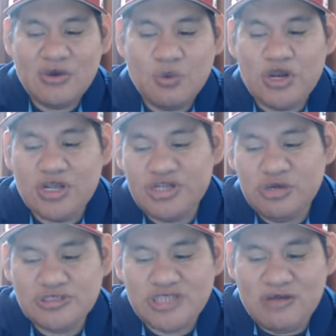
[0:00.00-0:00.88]
what I'll
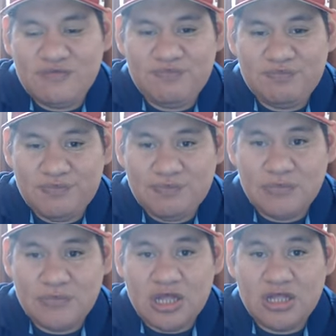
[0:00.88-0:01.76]
do is I'll
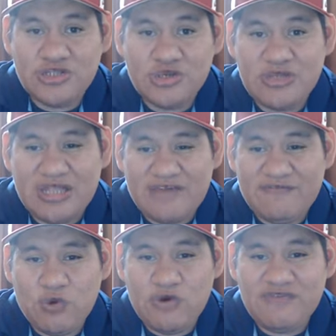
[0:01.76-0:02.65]
do it like
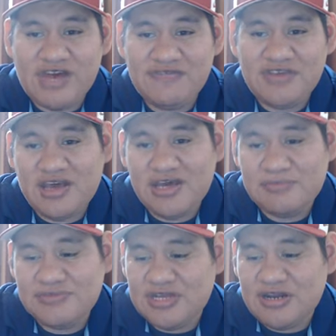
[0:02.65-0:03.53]
4 or 5
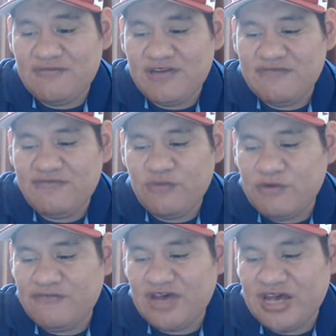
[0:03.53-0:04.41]
times, and I'll find 4
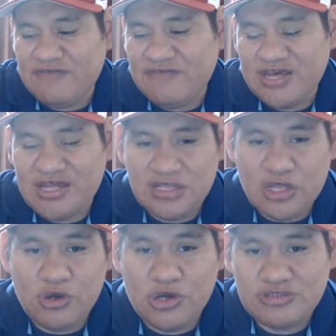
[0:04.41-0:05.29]
or 5
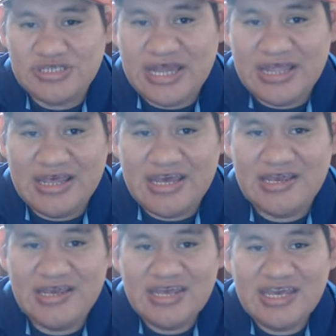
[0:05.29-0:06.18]
logos that I
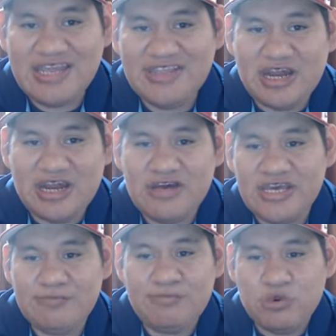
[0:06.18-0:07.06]
like, and then I'll
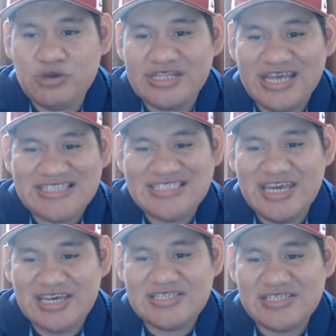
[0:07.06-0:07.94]
import that
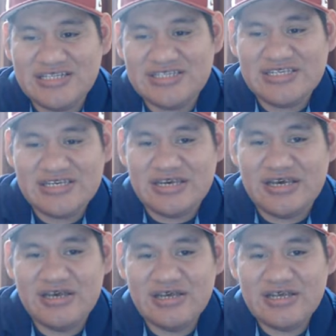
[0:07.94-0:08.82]
text into